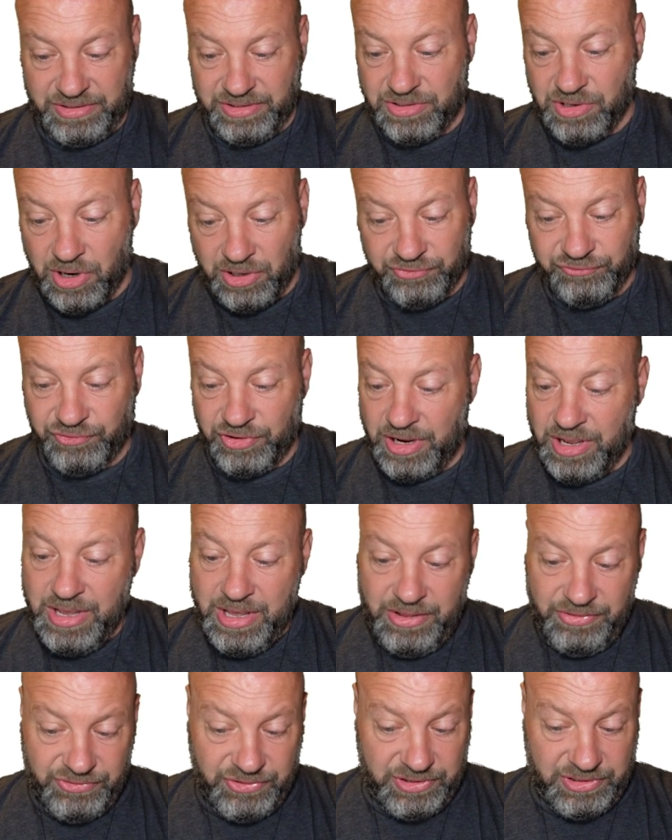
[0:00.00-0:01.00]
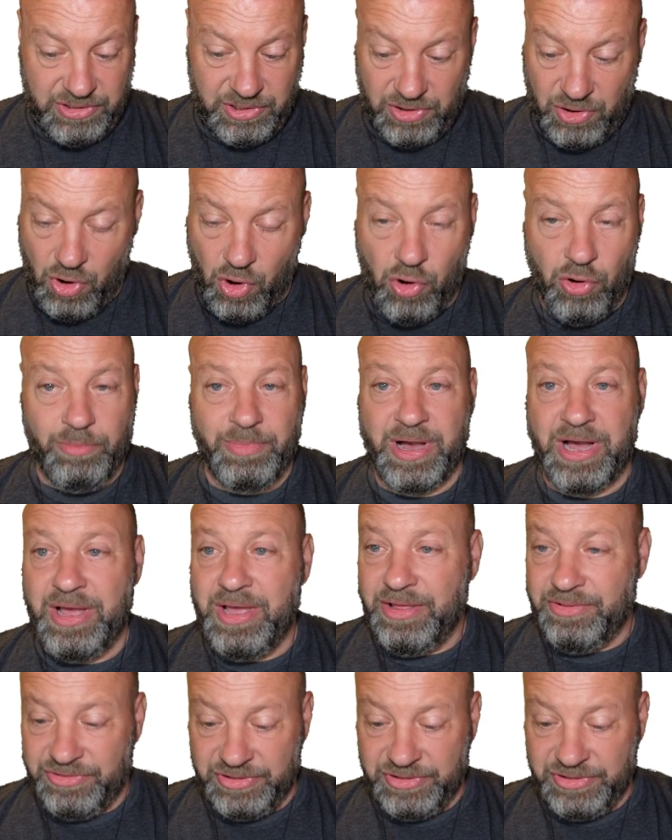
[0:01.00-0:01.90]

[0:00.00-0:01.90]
The Tundra, the Tacoma,